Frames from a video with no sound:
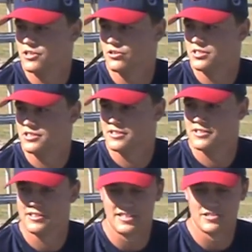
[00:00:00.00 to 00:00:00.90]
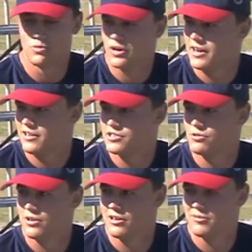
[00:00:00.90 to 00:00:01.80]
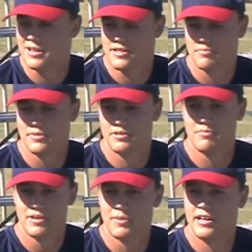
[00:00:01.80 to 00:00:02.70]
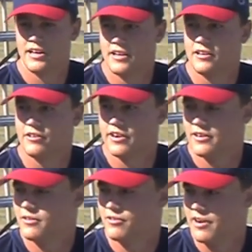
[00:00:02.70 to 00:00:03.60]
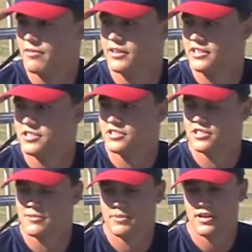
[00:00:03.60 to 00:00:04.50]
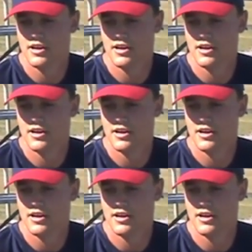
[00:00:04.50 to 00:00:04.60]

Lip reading: as coaches, it doesn't work out so well. But I think me and my dad had a great relationship